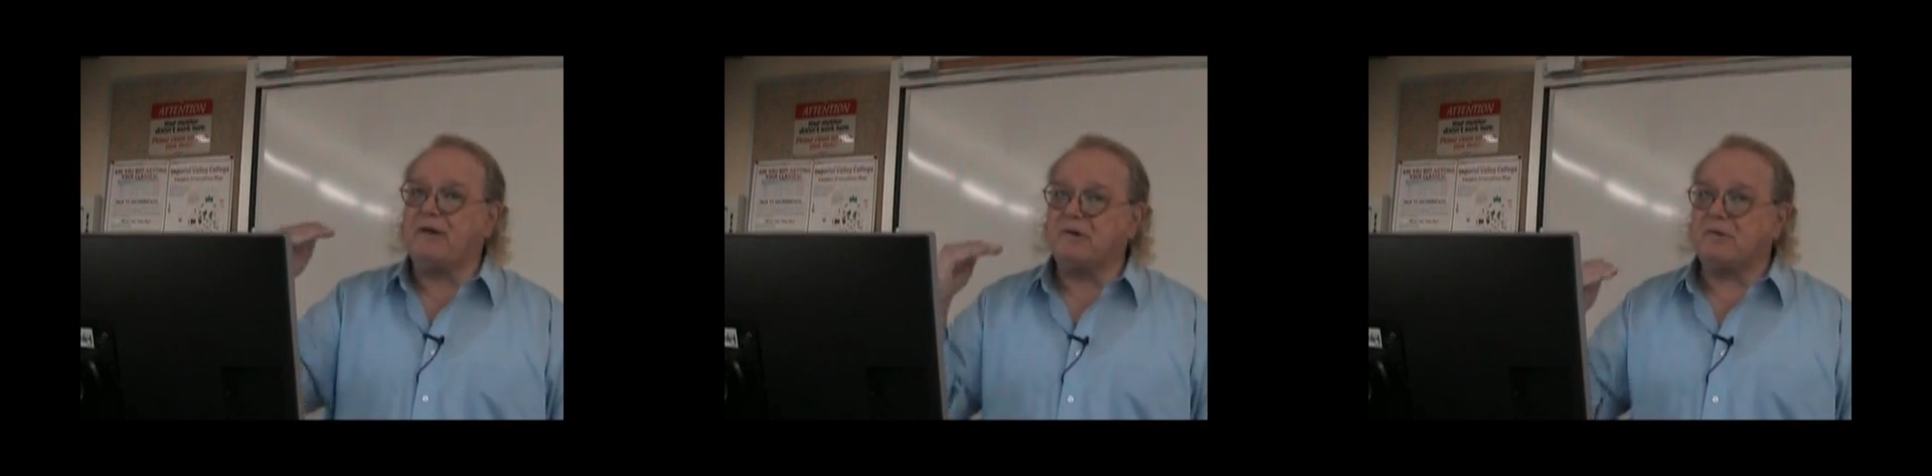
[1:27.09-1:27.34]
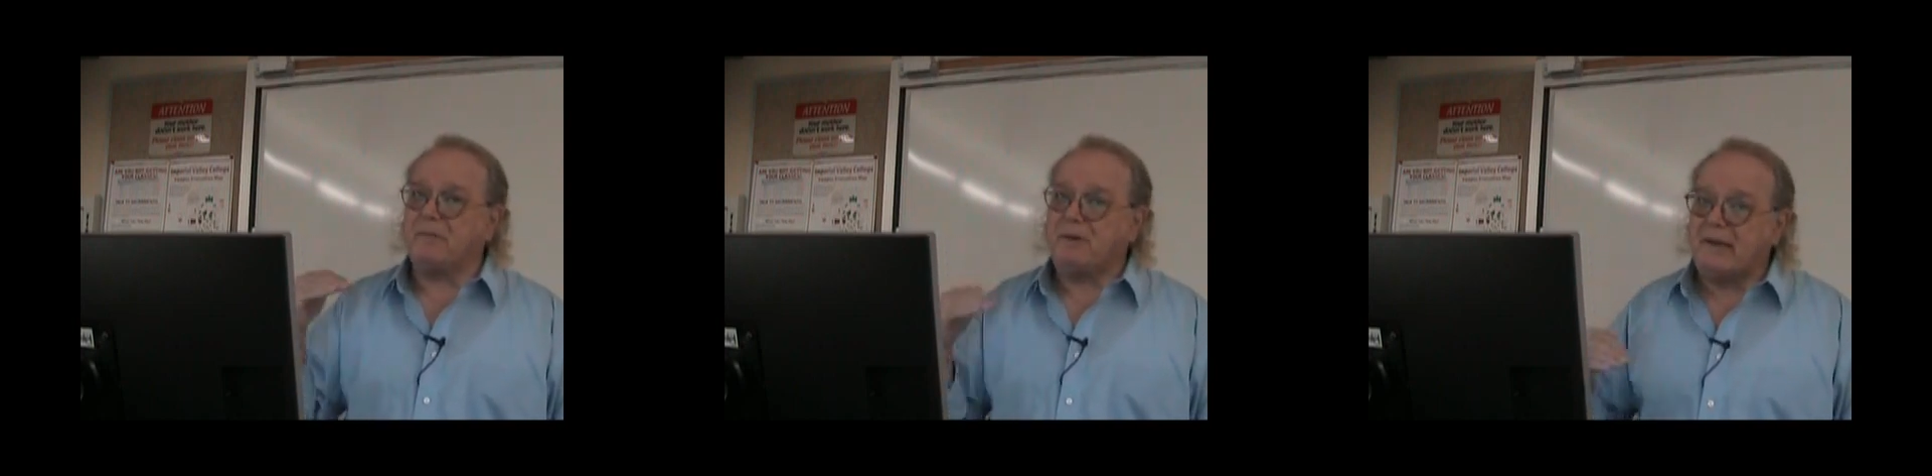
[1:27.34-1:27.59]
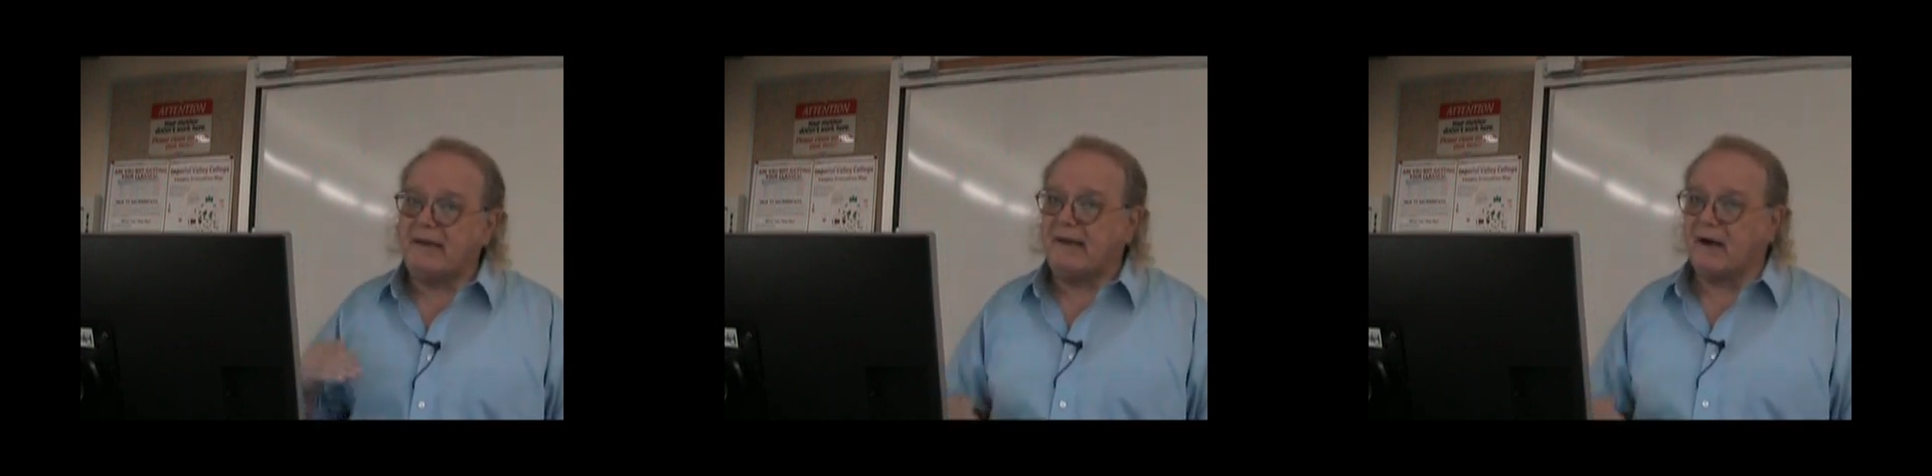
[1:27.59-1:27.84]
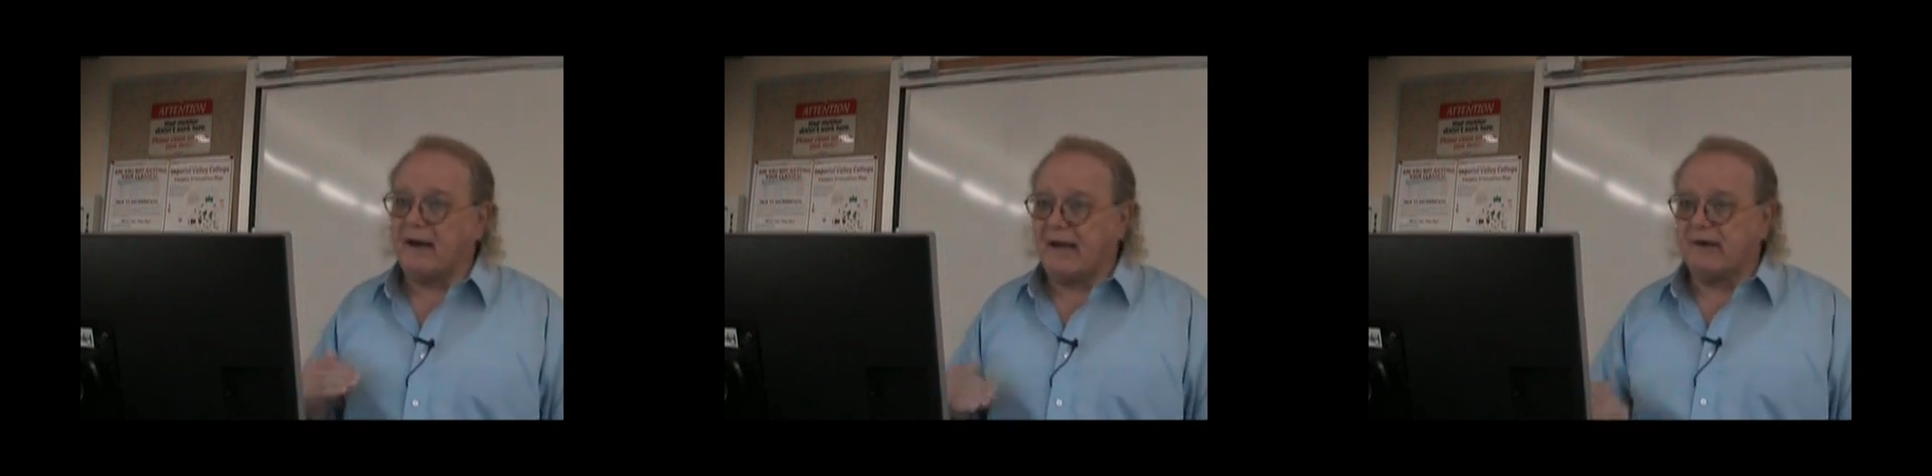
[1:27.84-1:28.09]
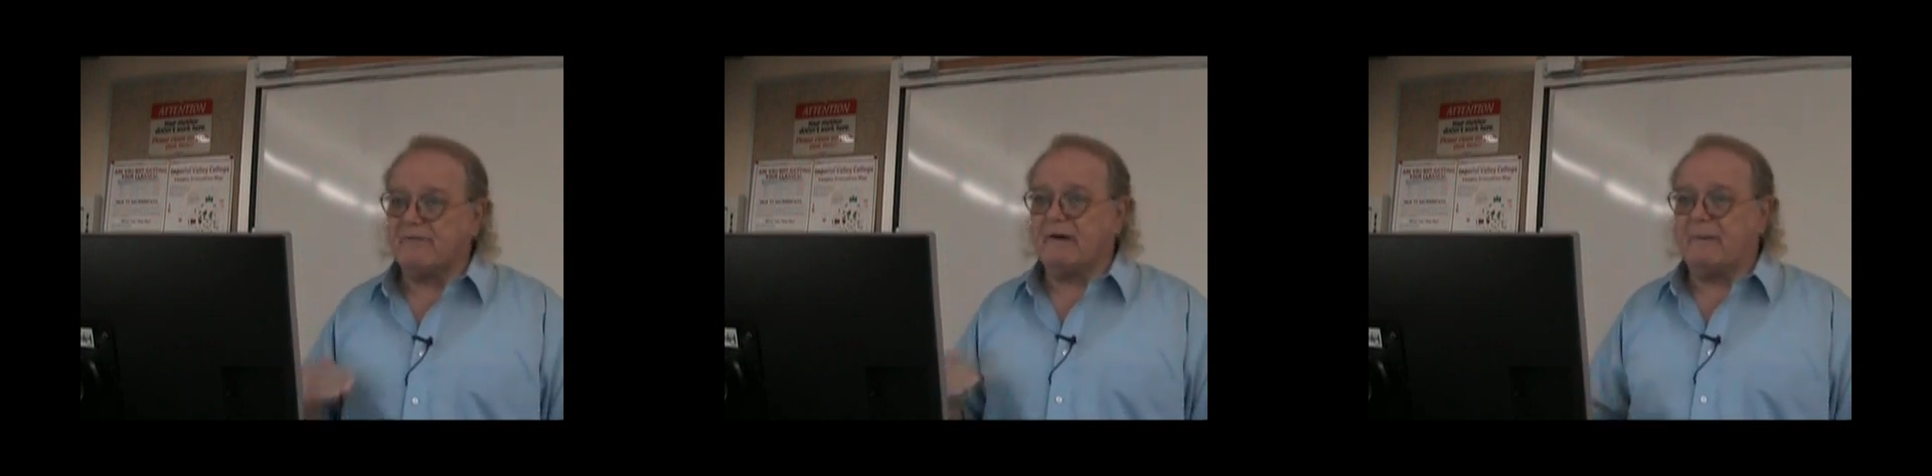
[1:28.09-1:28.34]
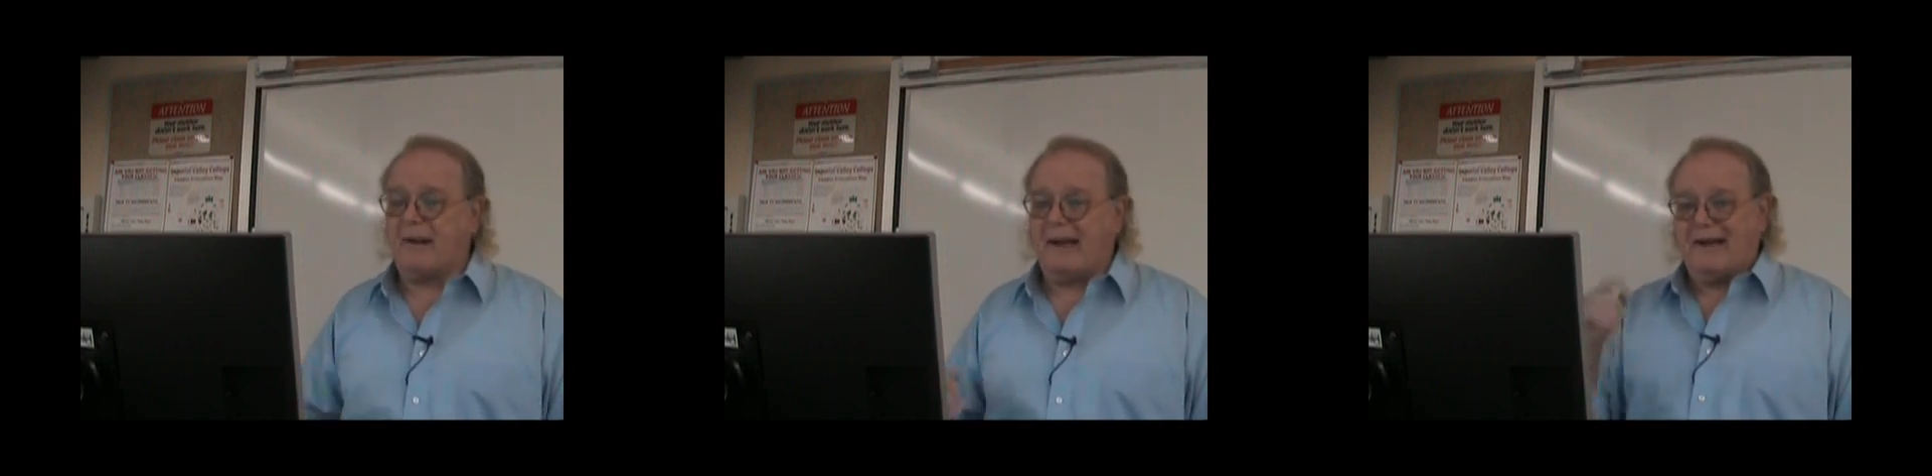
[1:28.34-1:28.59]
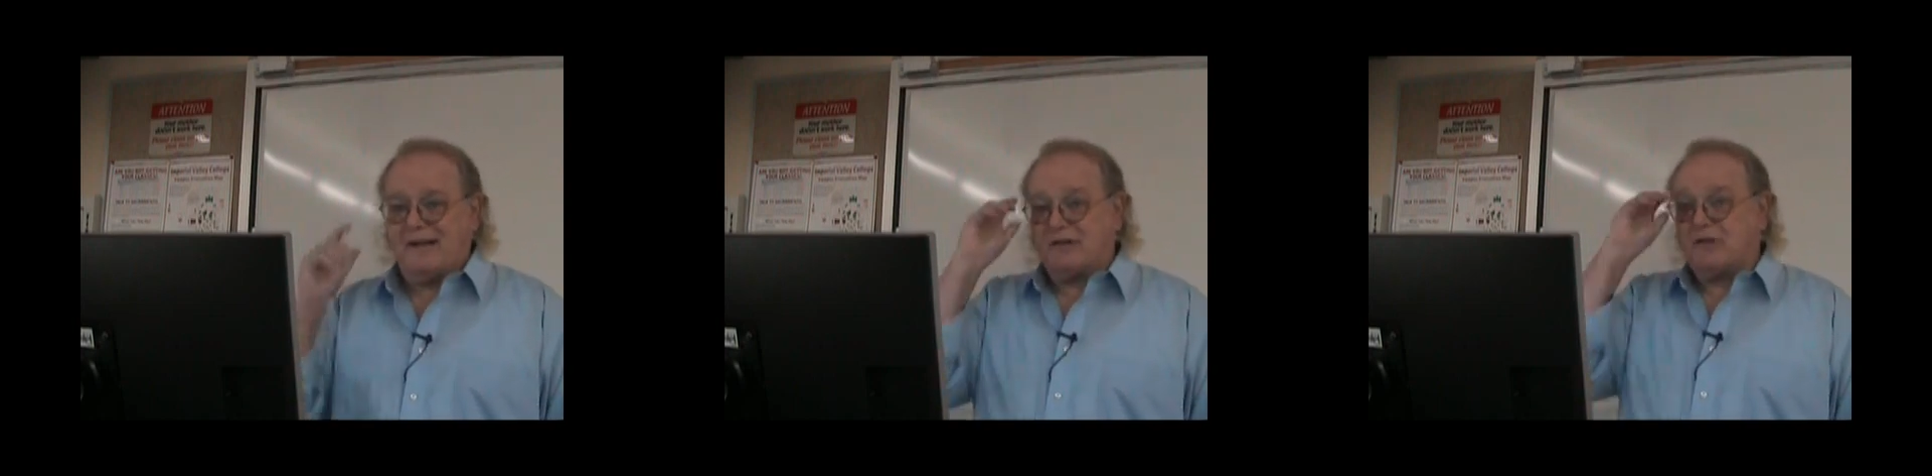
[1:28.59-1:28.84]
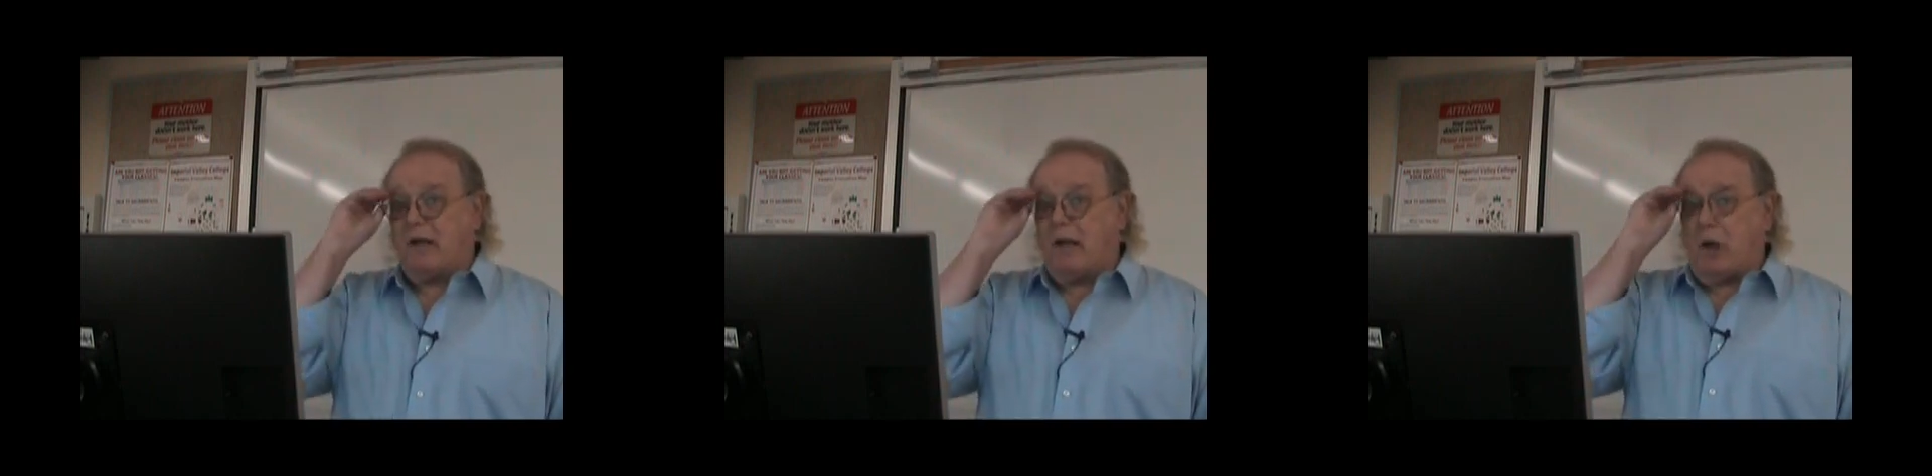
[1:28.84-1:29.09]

to repeat on every page.